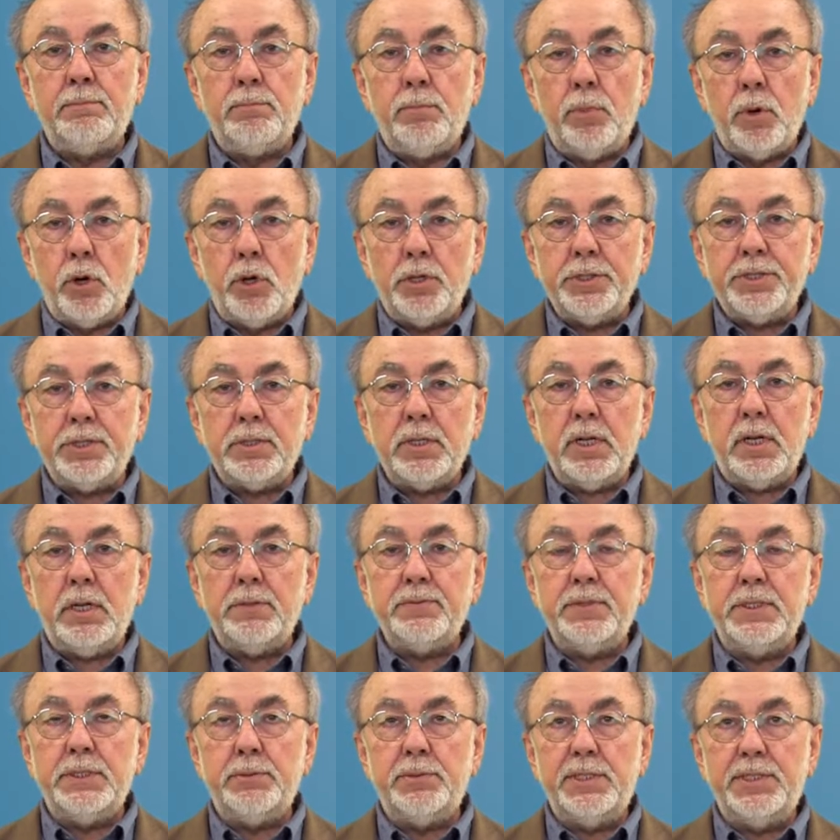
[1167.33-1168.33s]
most
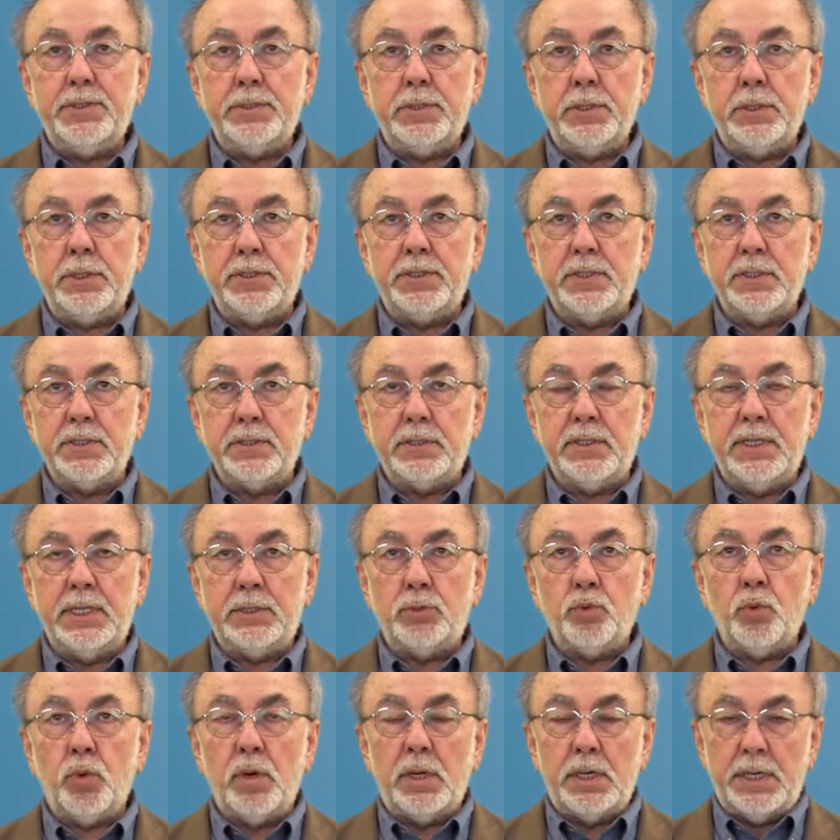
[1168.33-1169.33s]
of the resources
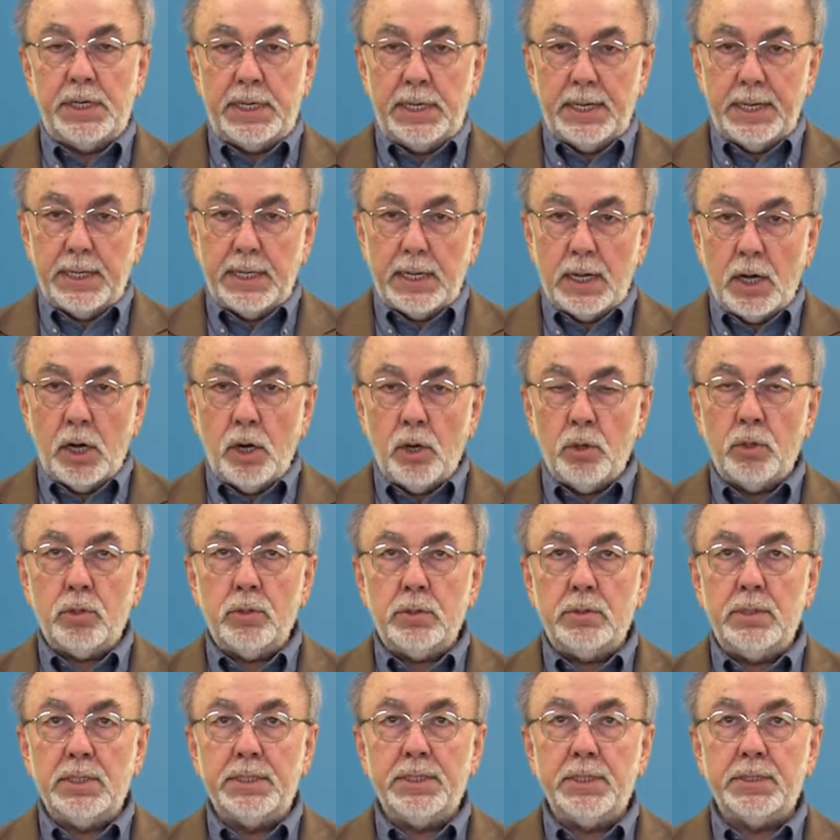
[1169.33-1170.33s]
that were
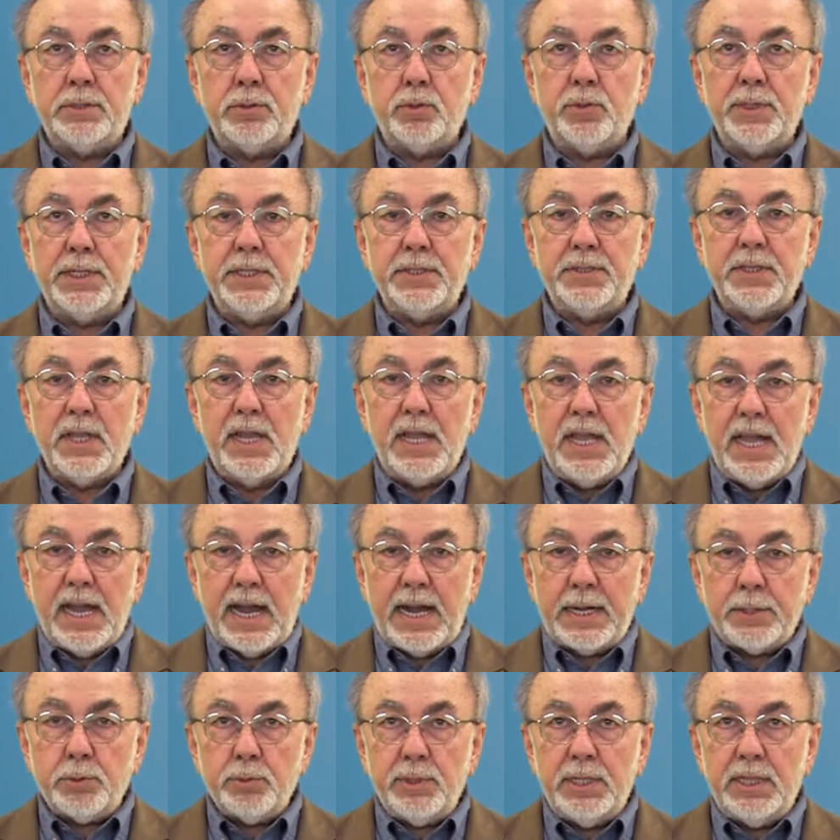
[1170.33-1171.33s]
held in the trees
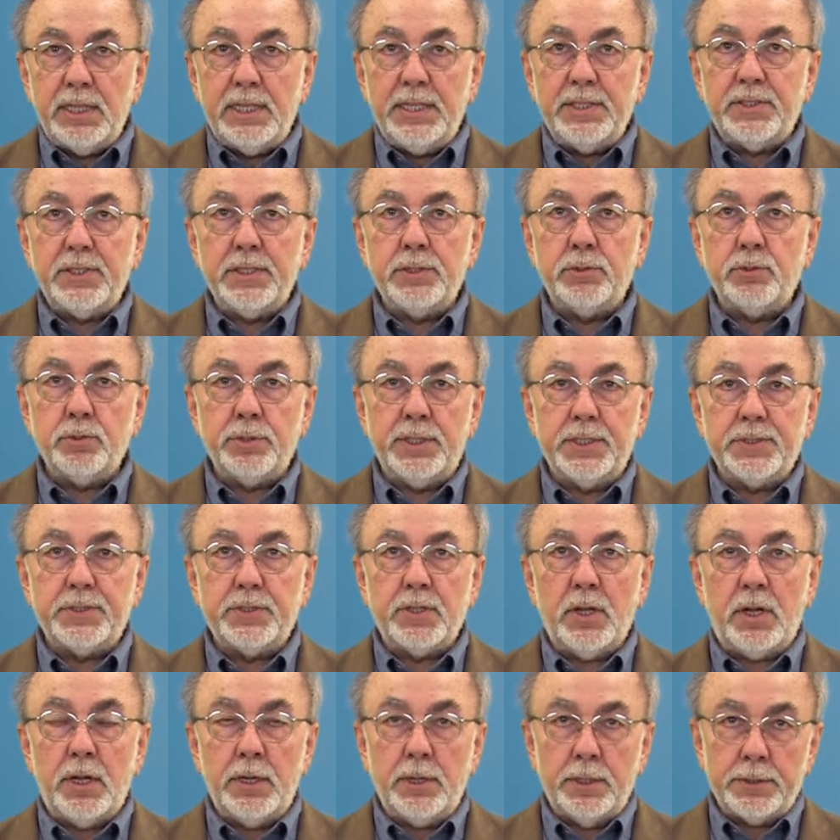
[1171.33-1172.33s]
are released into the
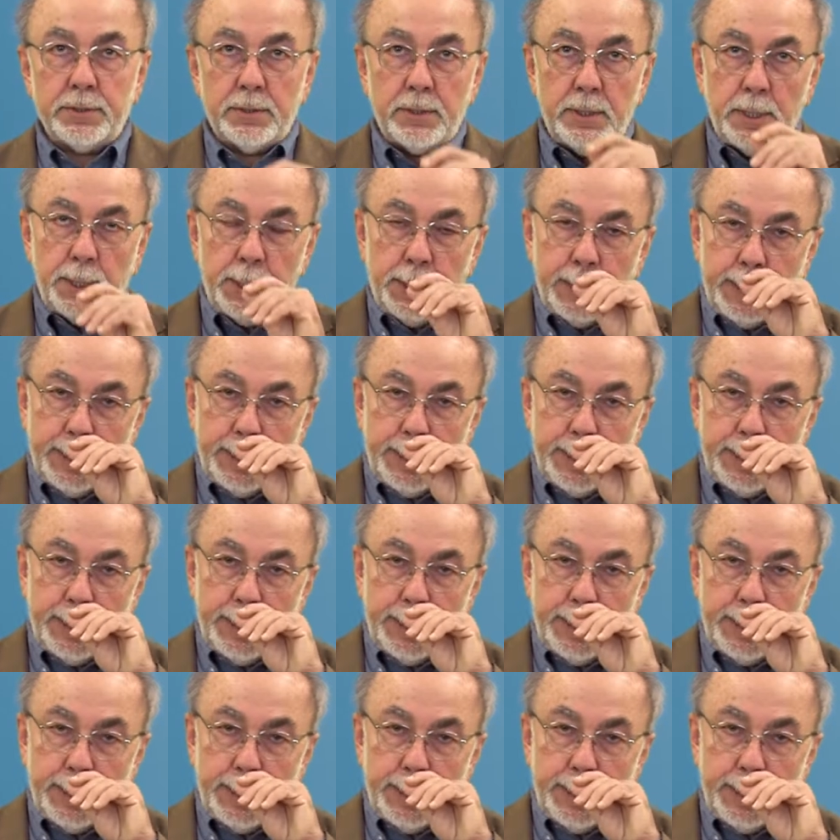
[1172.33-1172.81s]
soils.